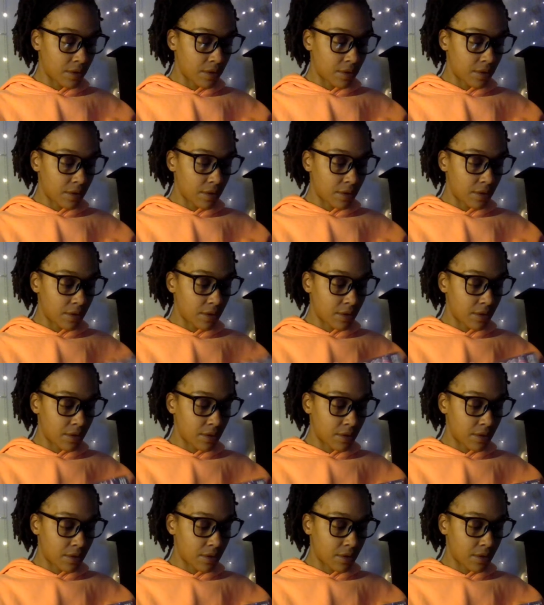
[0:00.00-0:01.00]

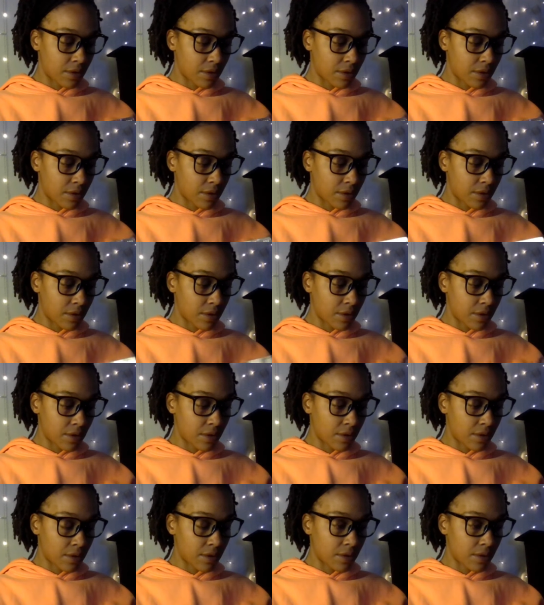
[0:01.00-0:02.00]

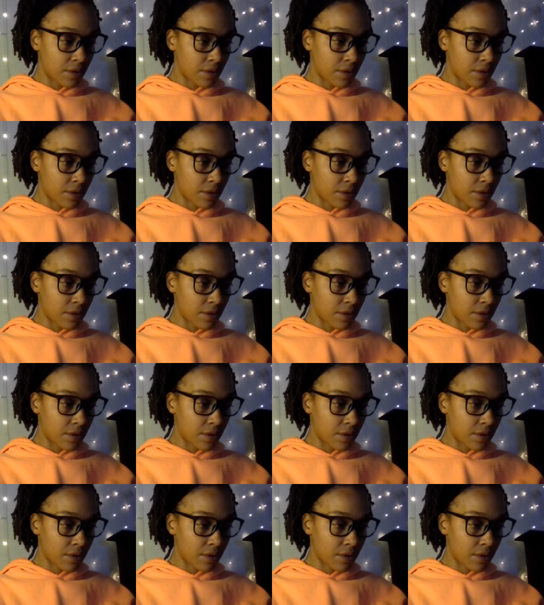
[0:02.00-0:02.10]
(no one is talking)